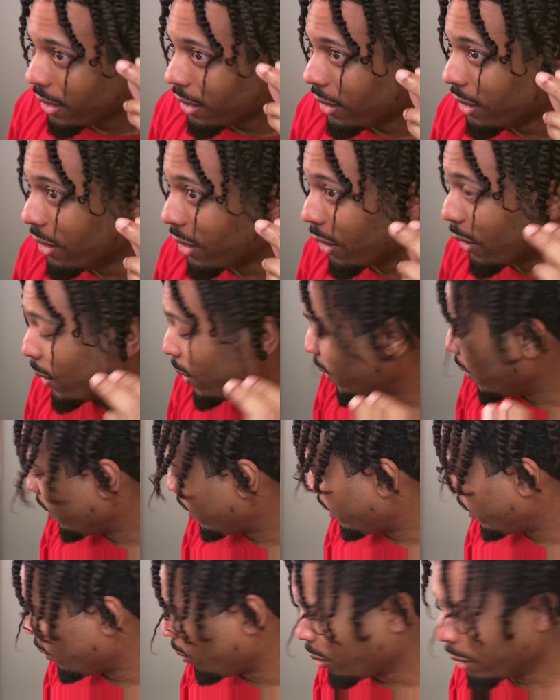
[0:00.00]
you know,
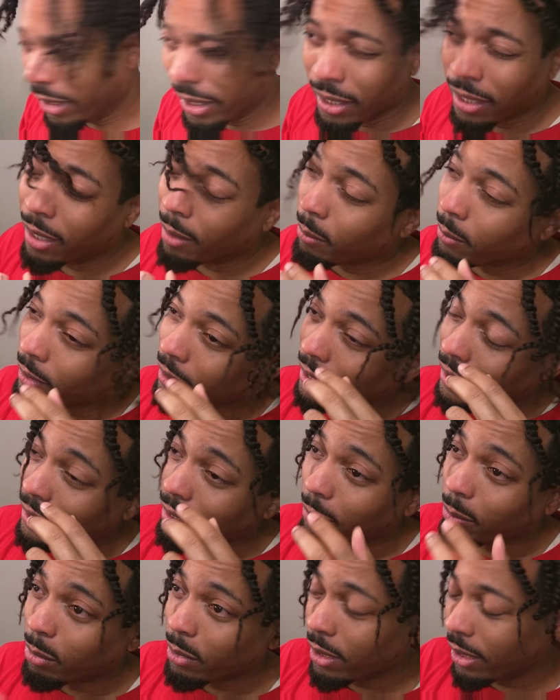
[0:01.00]
to put it up in
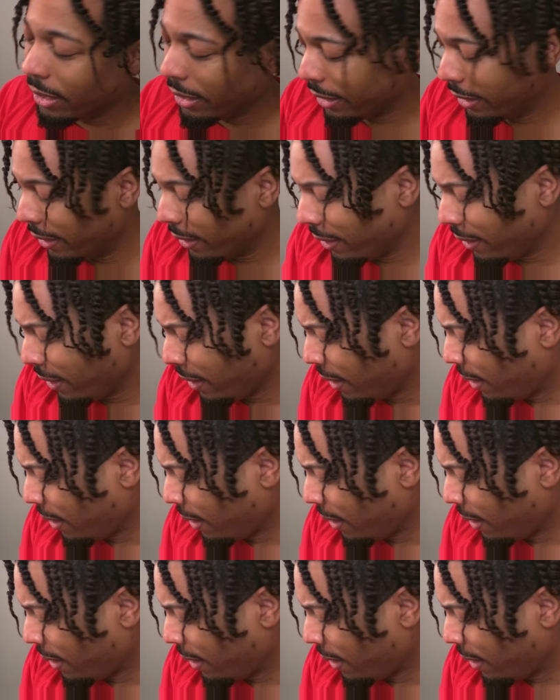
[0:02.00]
the bun,